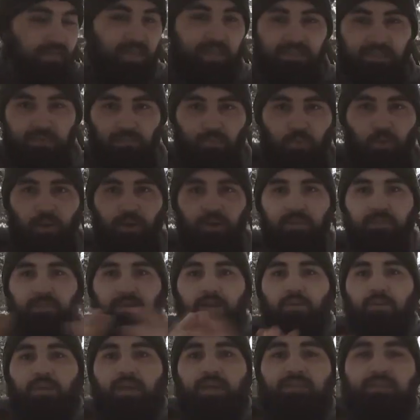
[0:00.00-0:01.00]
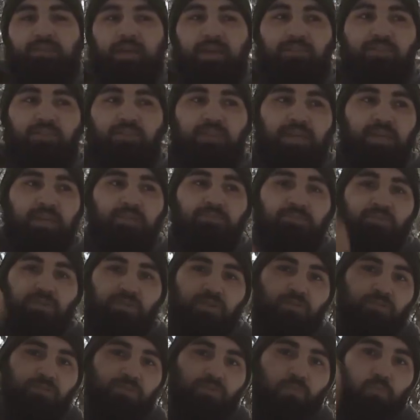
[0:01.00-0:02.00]
that's the point, though. It's actually easier to
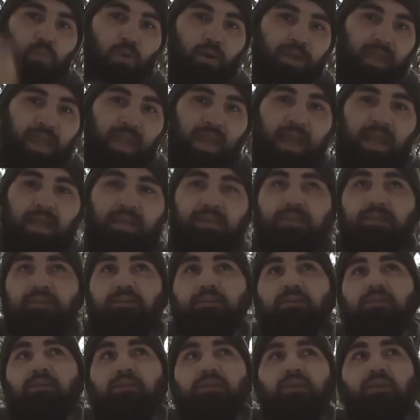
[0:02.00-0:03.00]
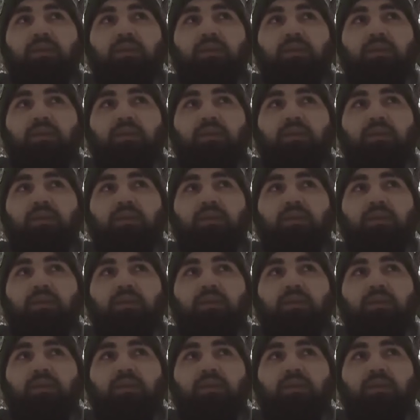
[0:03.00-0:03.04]
use one-handed.